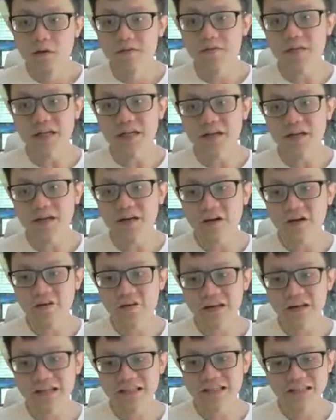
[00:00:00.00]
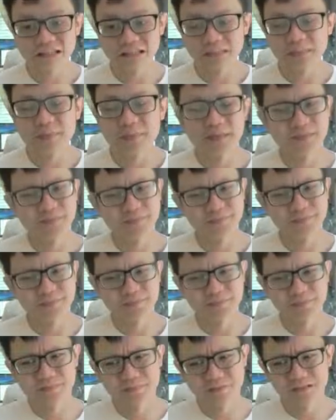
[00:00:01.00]
Take the correct statement
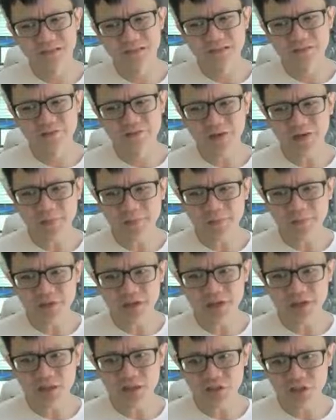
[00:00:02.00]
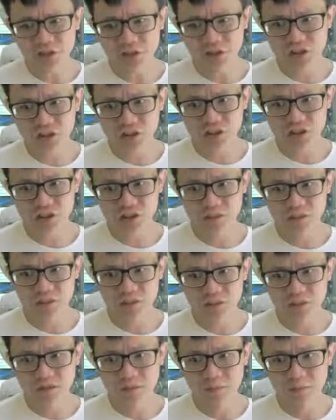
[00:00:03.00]
the rib cage
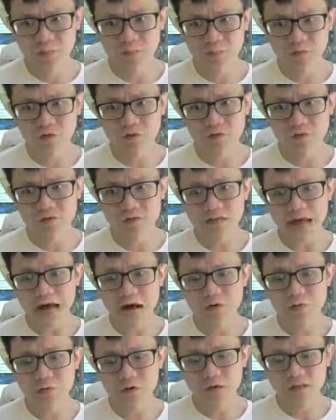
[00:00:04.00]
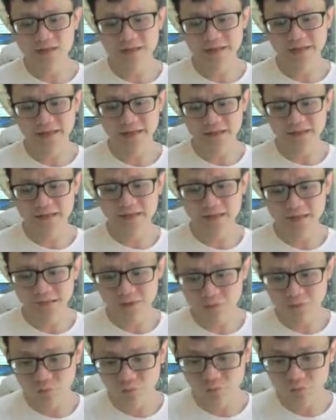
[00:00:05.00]
moves downwards and
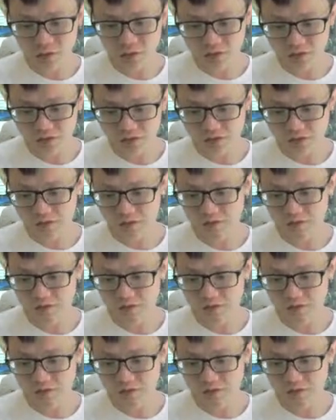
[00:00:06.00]
inwards